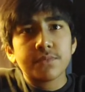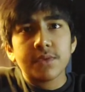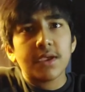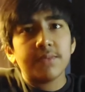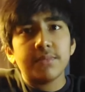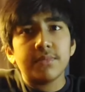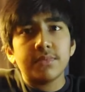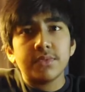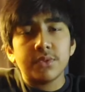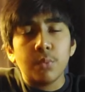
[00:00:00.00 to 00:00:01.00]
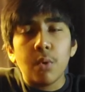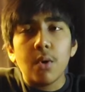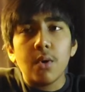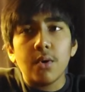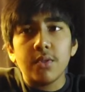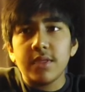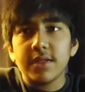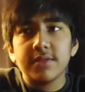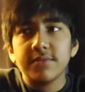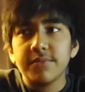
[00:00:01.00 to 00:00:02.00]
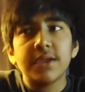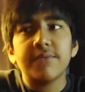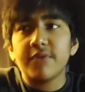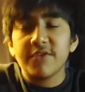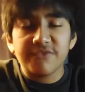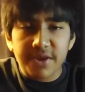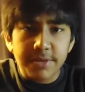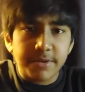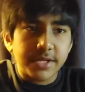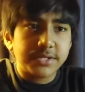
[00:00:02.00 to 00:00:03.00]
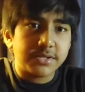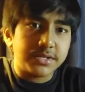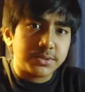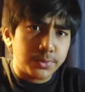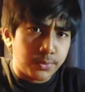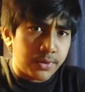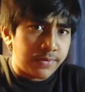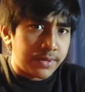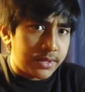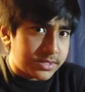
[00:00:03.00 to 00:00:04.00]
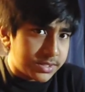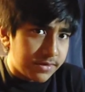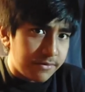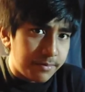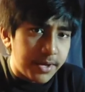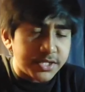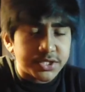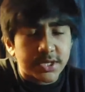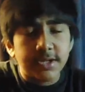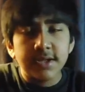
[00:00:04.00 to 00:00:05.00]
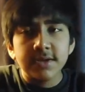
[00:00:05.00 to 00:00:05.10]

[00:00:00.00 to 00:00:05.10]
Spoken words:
become the war that became very famous is one of its Enver Pasha.